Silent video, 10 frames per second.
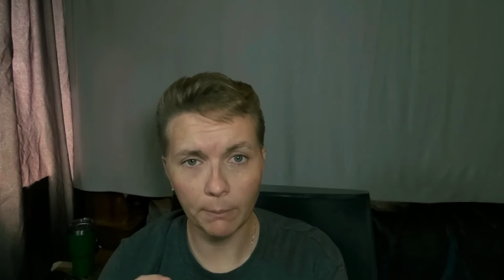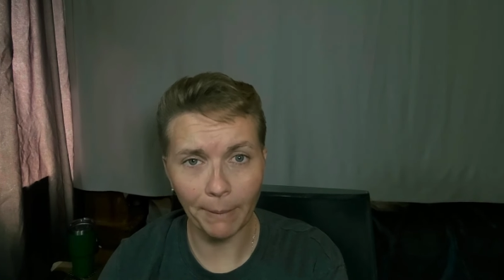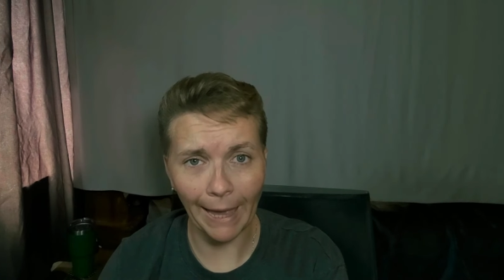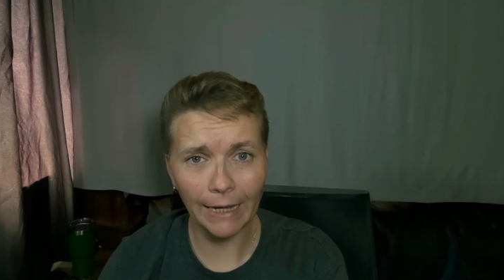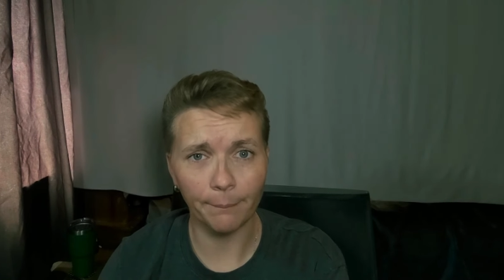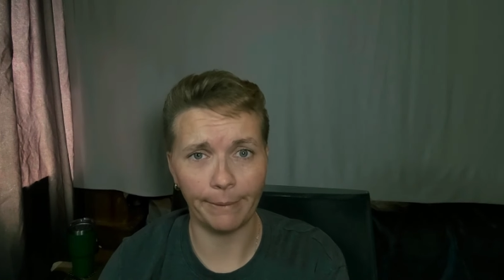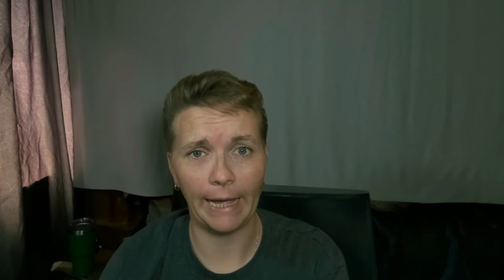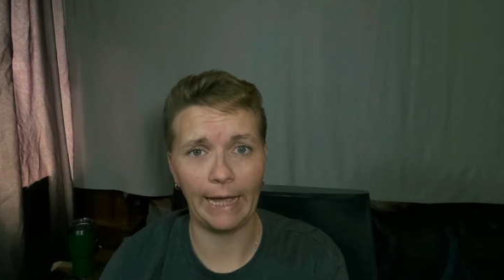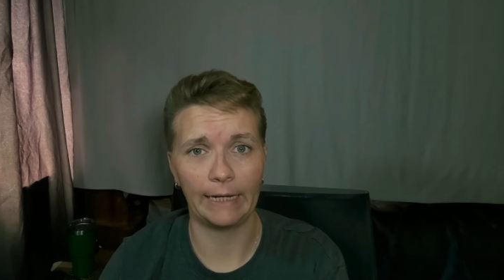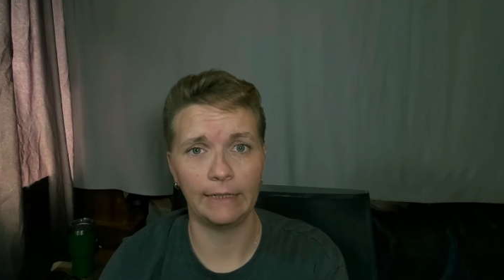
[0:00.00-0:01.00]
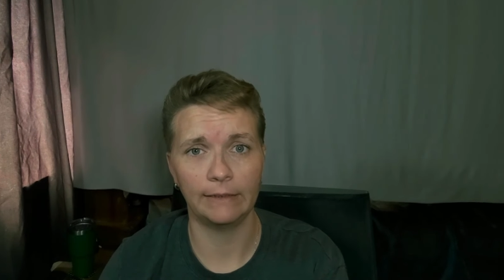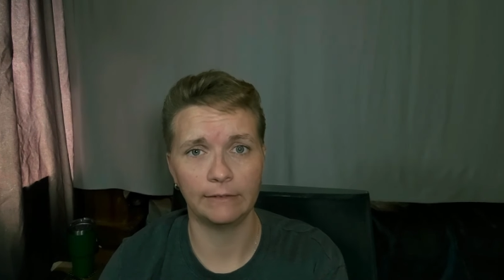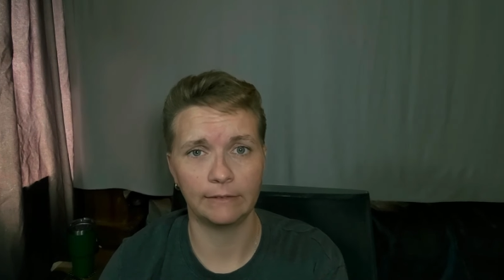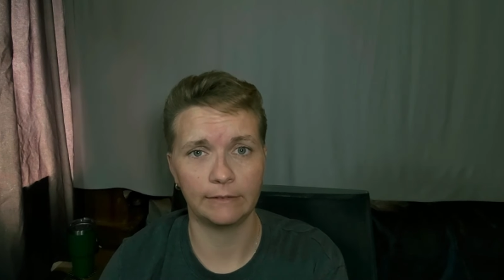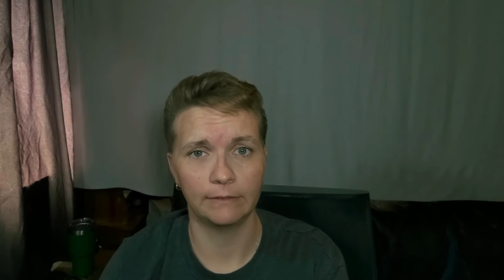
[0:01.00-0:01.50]
pack a bag
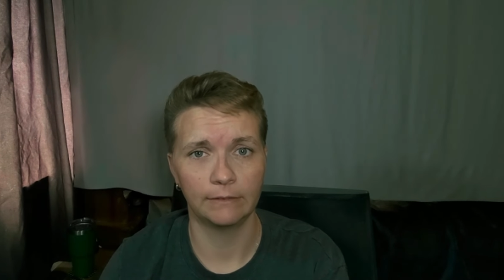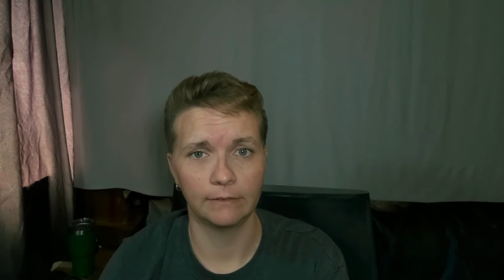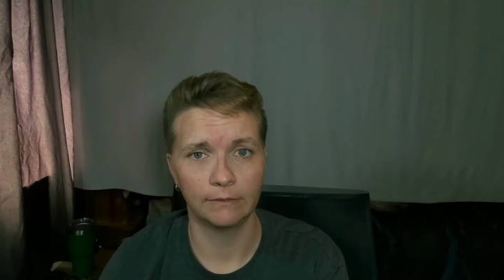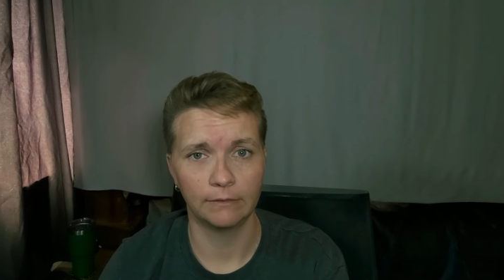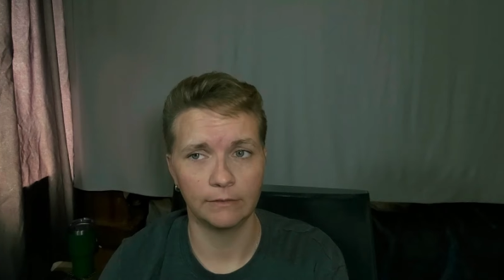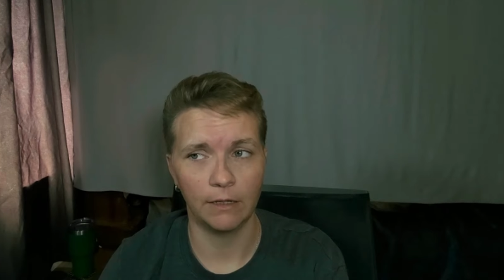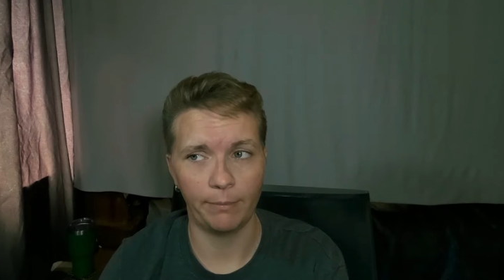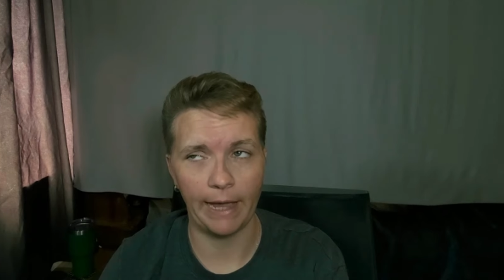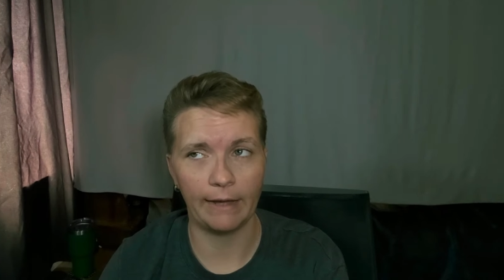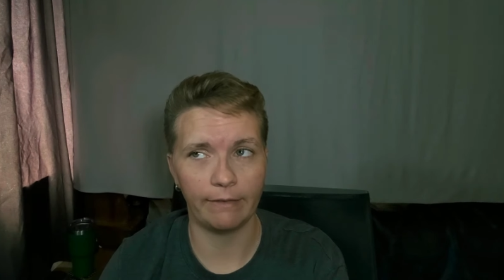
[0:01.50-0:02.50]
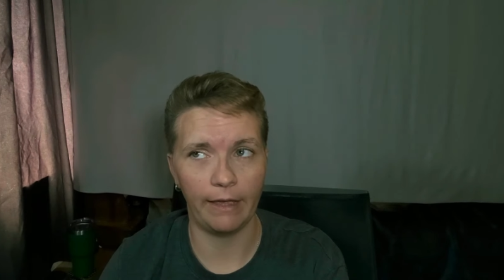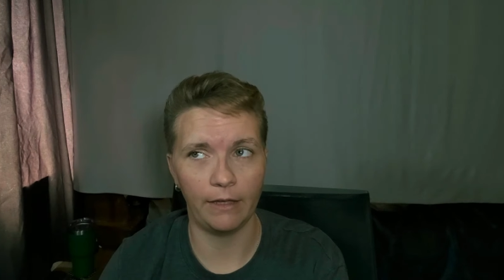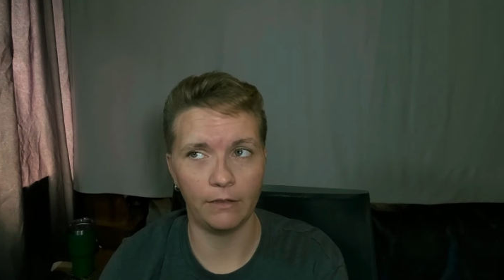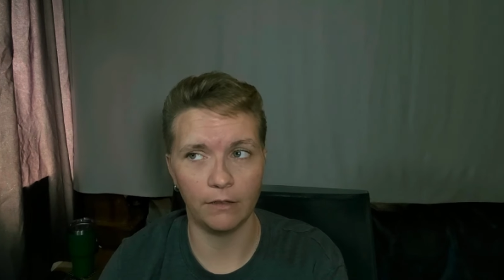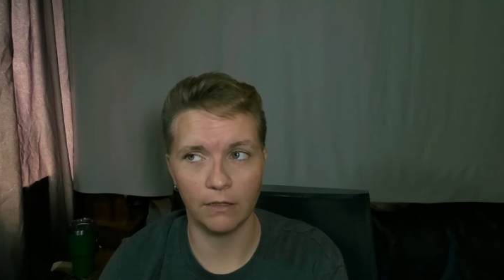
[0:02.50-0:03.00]

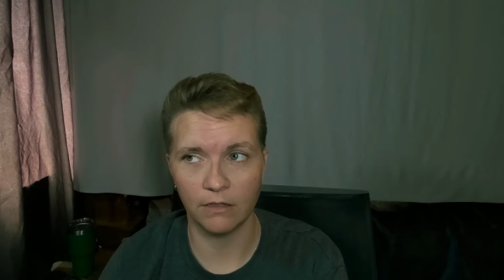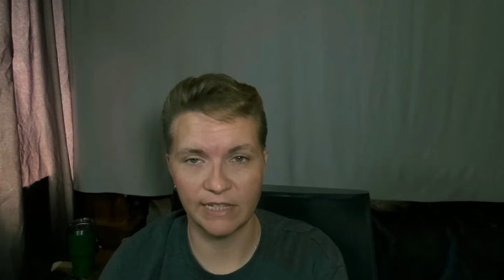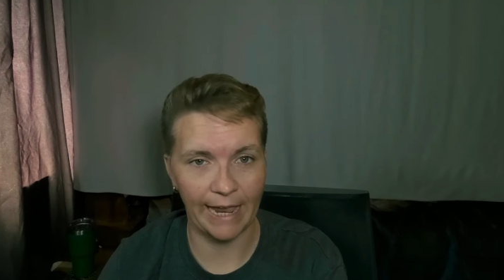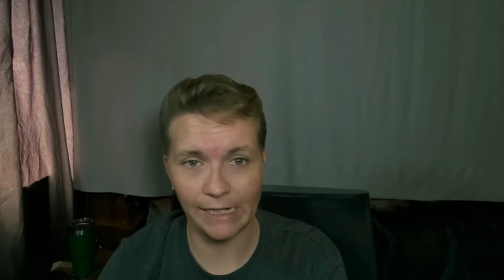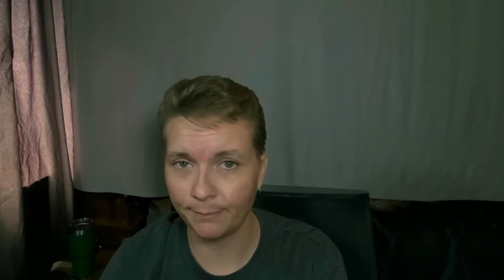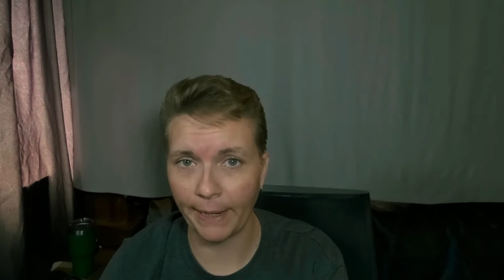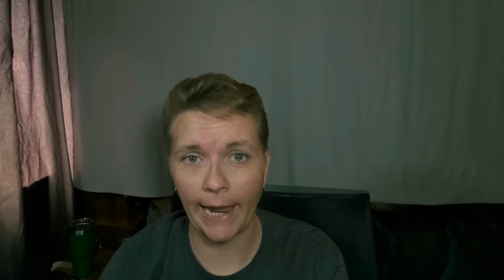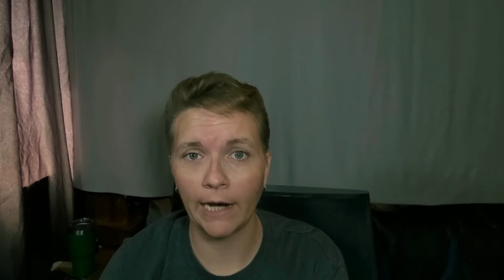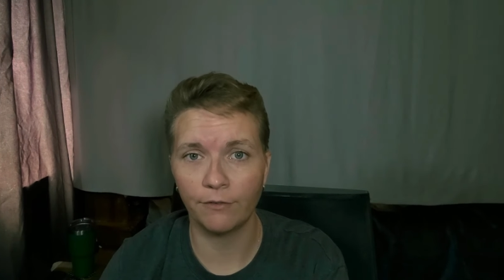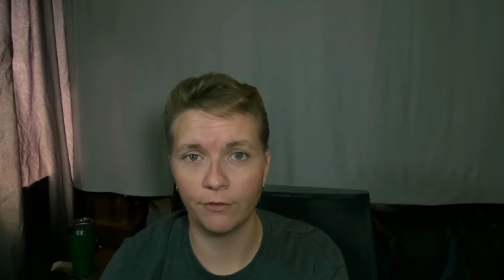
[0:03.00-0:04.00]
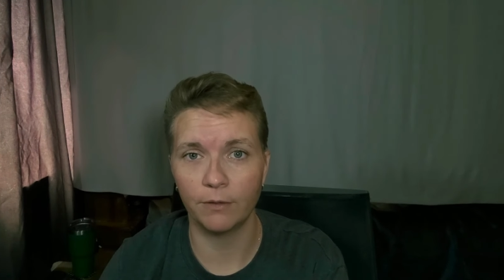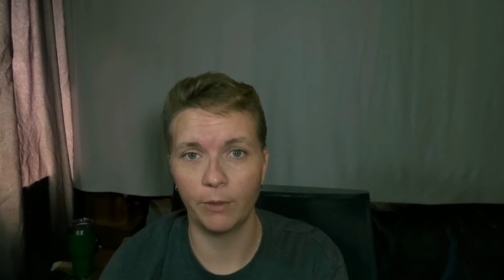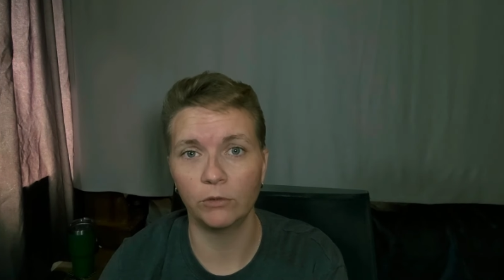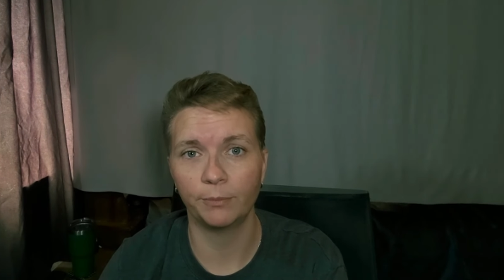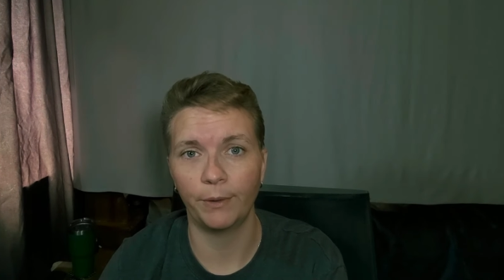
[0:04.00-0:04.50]
that stays packed for the
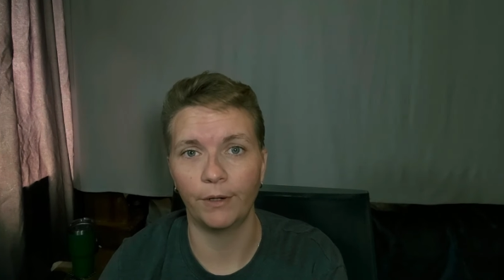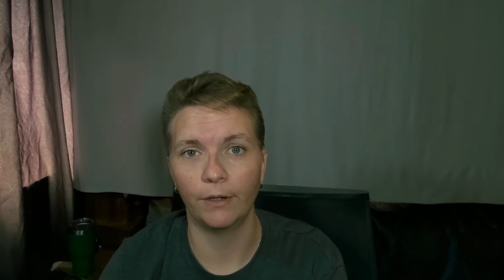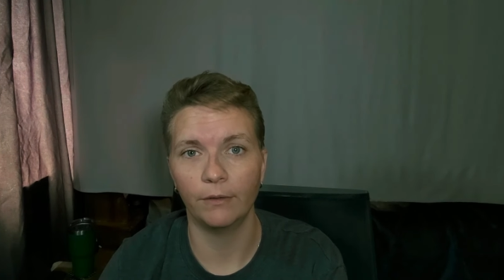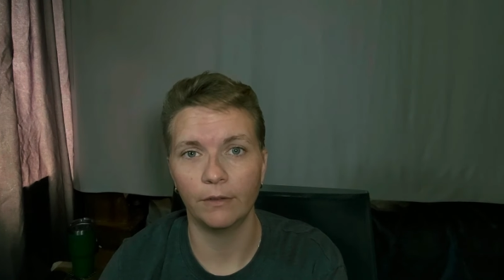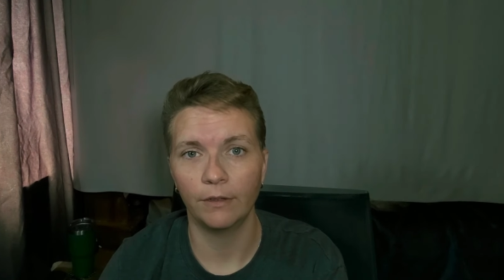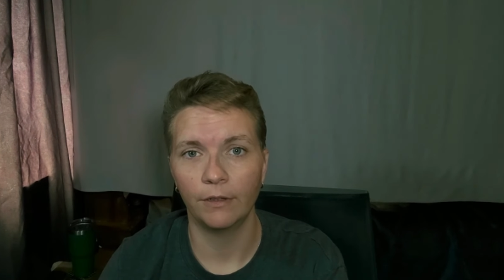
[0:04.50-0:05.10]
most part,